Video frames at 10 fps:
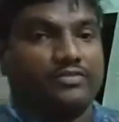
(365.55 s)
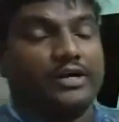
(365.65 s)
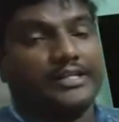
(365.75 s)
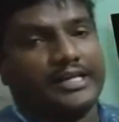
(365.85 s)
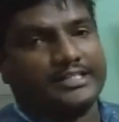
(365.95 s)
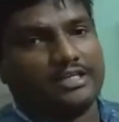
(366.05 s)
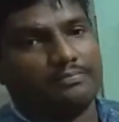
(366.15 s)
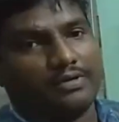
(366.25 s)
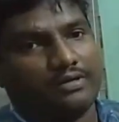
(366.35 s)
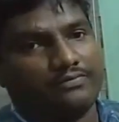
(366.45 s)
what is the
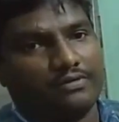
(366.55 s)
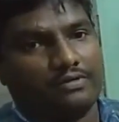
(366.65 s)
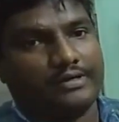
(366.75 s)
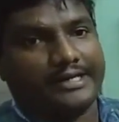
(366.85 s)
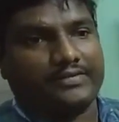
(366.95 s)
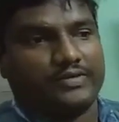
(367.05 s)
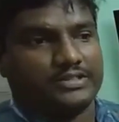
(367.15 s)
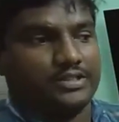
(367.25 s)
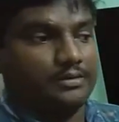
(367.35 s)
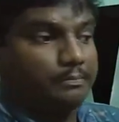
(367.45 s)
example of a
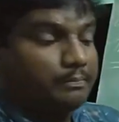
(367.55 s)
request?